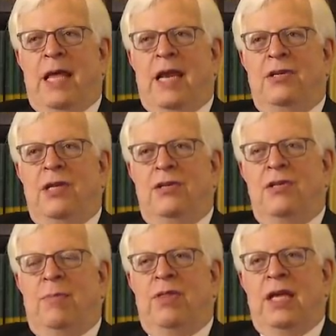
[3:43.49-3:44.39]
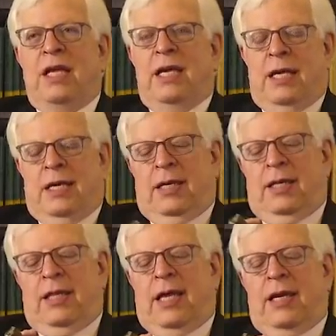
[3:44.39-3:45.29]
And I said something
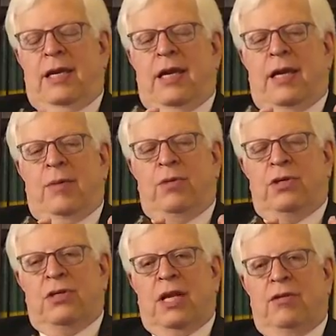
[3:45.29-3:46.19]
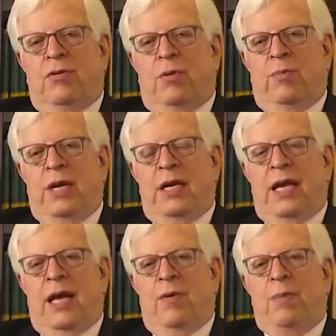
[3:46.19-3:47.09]
that I would just like to repeat
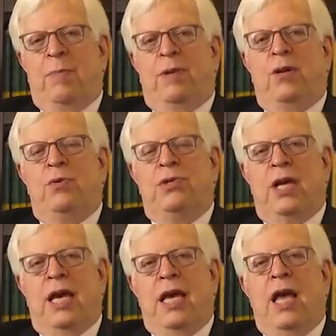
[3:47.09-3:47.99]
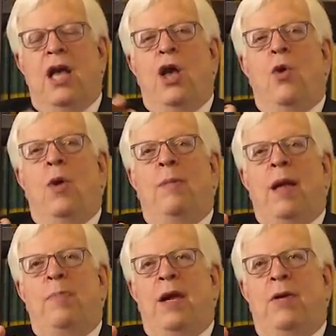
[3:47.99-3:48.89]
now. People who say, well,
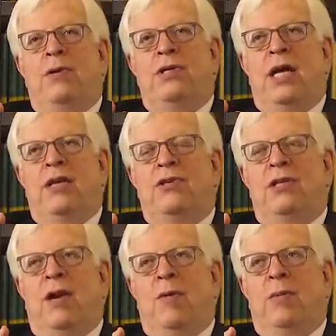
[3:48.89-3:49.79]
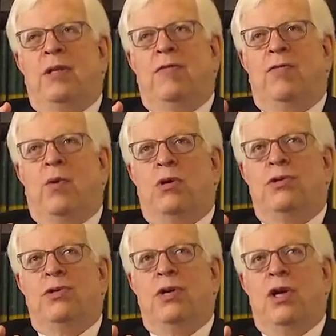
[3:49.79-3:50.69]
my parents had this terrible
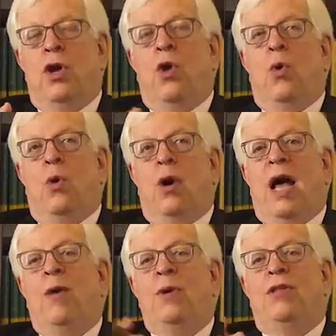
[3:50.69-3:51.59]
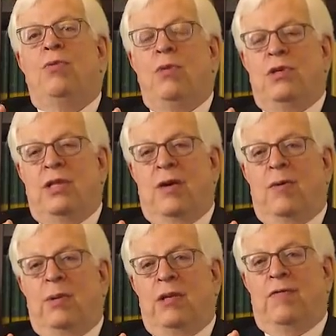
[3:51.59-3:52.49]
divorce, or I went through this
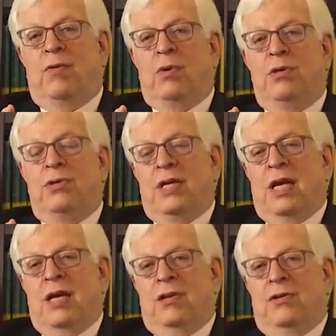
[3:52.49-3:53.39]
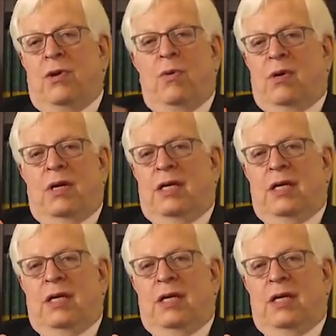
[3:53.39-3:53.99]
terrible divorce, so,